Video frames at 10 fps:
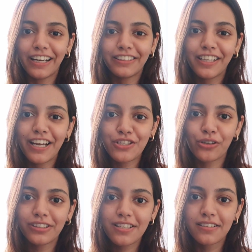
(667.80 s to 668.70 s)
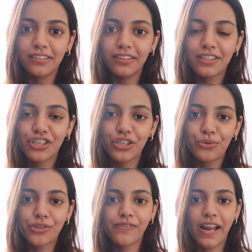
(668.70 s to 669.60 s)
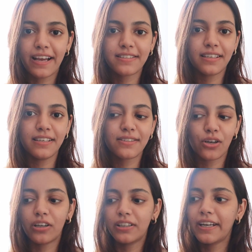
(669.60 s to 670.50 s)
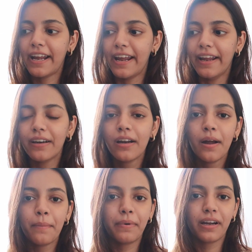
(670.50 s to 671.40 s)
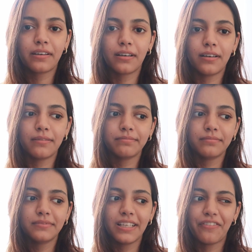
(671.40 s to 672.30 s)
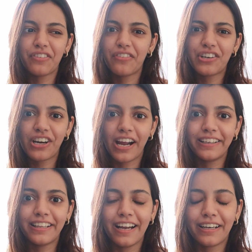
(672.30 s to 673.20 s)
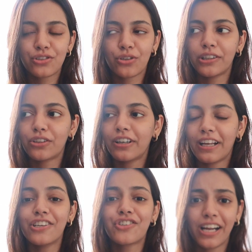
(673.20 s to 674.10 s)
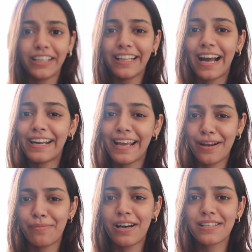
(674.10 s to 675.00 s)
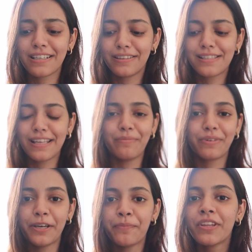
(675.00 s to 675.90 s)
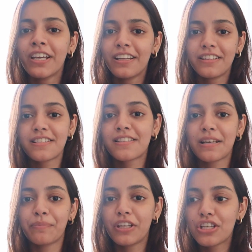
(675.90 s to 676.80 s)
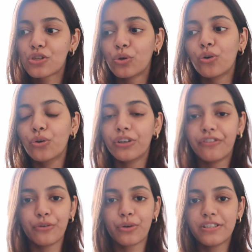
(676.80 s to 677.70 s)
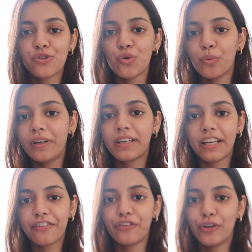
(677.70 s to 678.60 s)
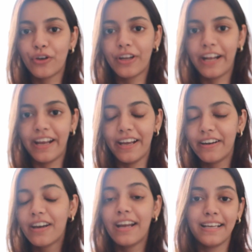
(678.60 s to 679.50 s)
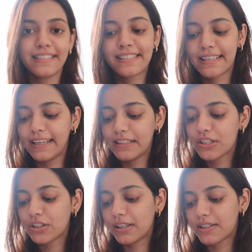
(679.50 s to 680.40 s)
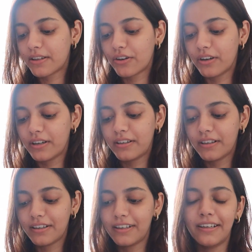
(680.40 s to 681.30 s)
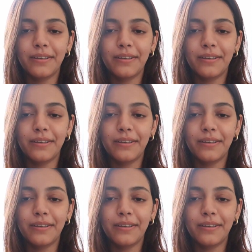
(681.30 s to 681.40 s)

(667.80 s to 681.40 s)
other day I saw this girl, she used flax seeds on her hair, but yeah, I've never tried that, so I thought I'll try that hair mask. At the same time, this is something so good if you consume it, like for your hair and skin, so that's why I got it.